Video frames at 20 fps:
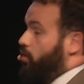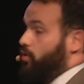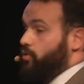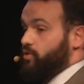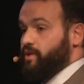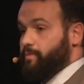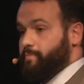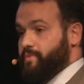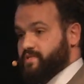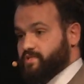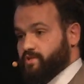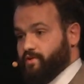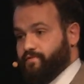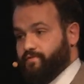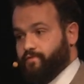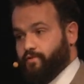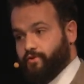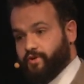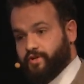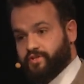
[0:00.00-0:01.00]
all the piece of
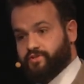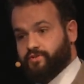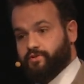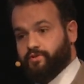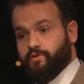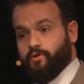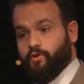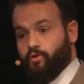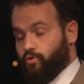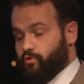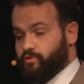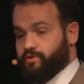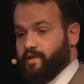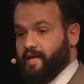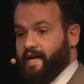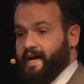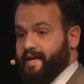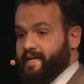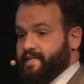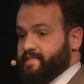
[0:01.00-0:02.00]
furniture, all the
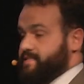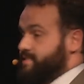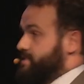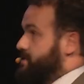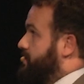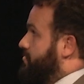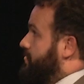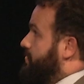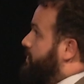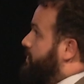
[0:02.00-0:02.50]
lights,